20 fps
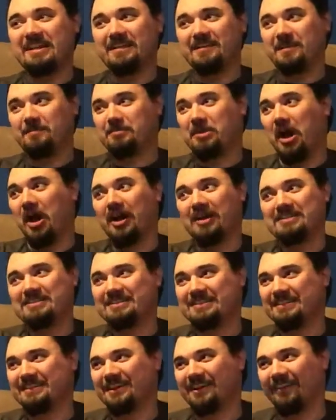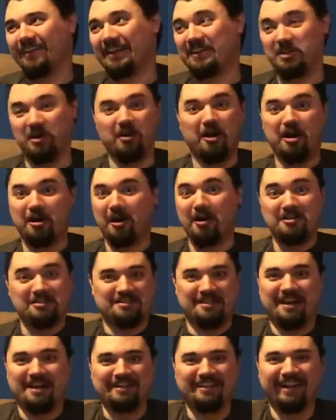hand them guns and they're like yeah, they're they, on our
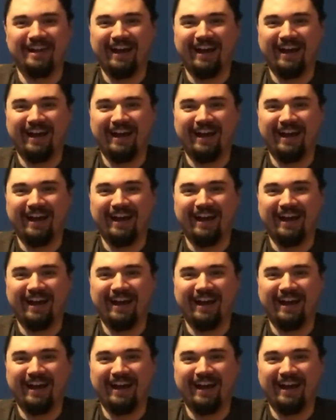no, side